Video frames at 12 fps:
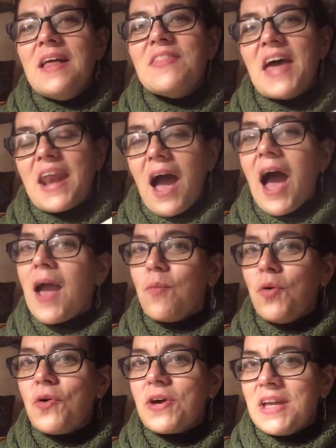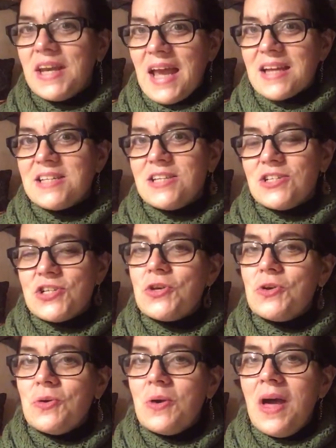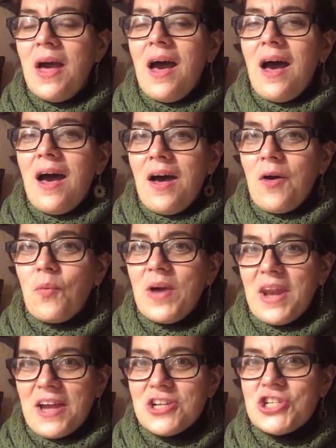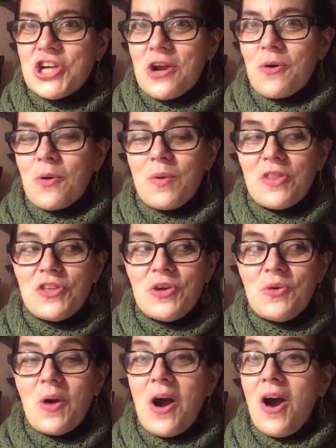that I will connect it to when I share it with you,